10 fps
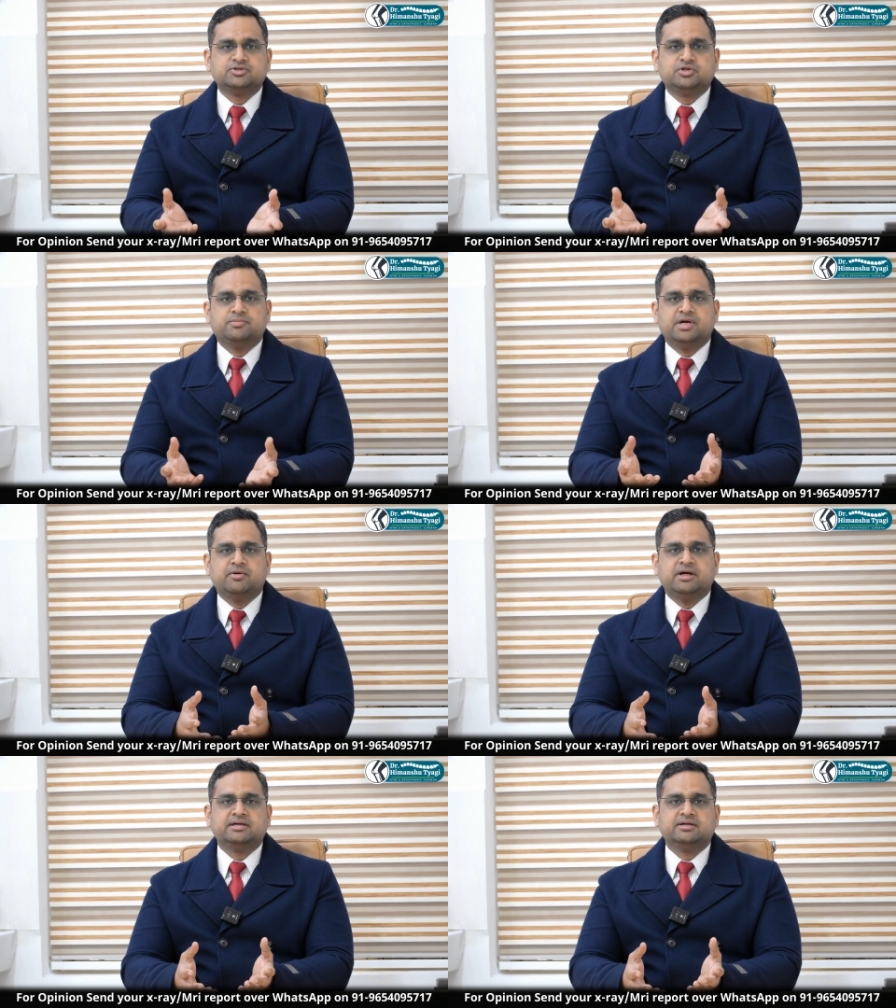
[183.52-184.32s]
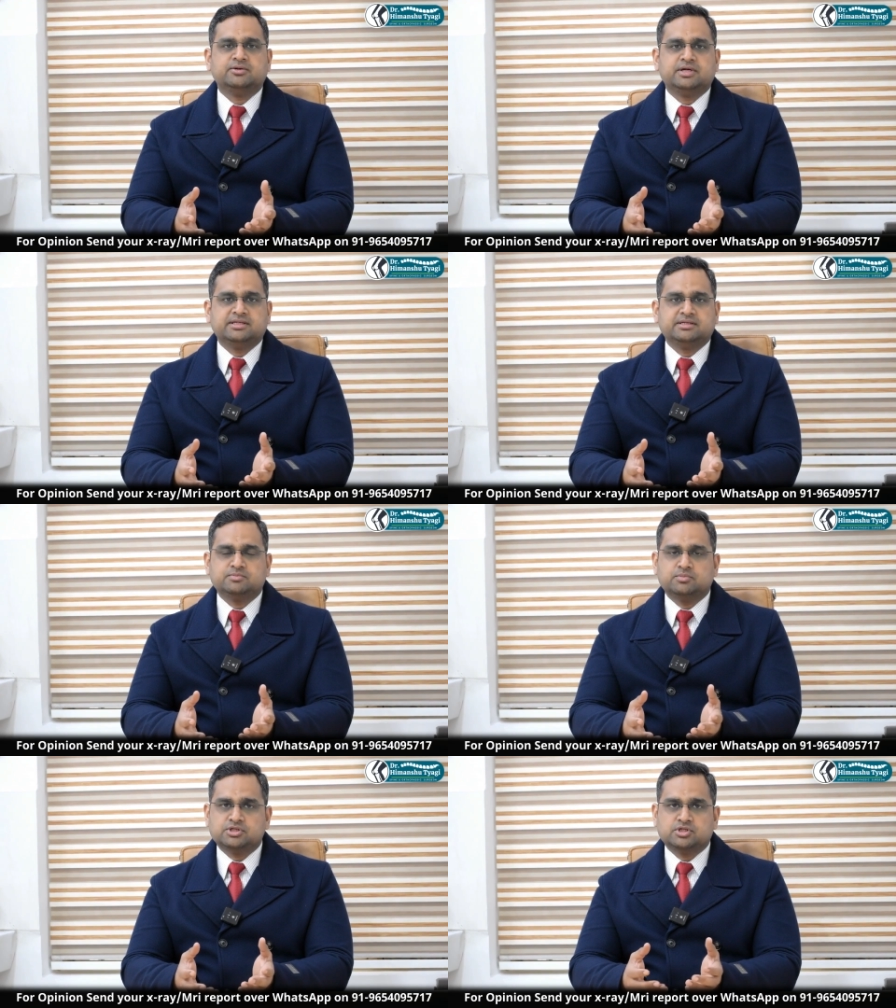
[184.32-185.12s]
should be avoided during this
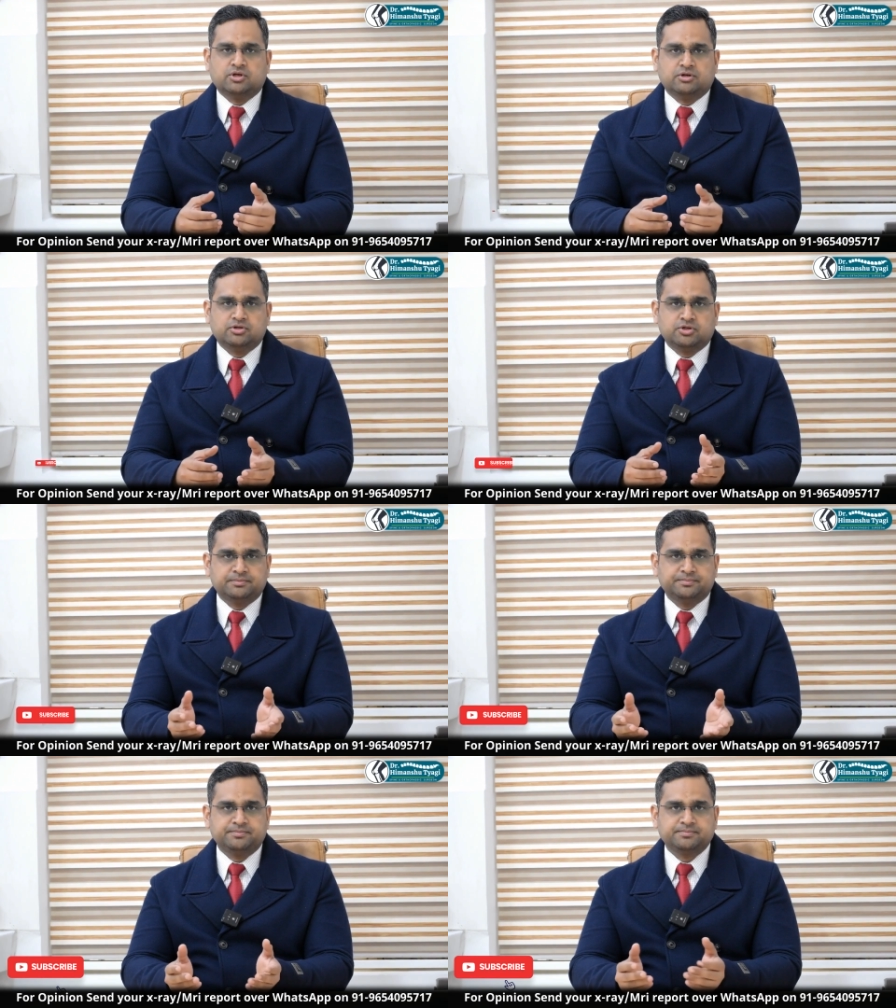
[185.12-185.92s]
position also.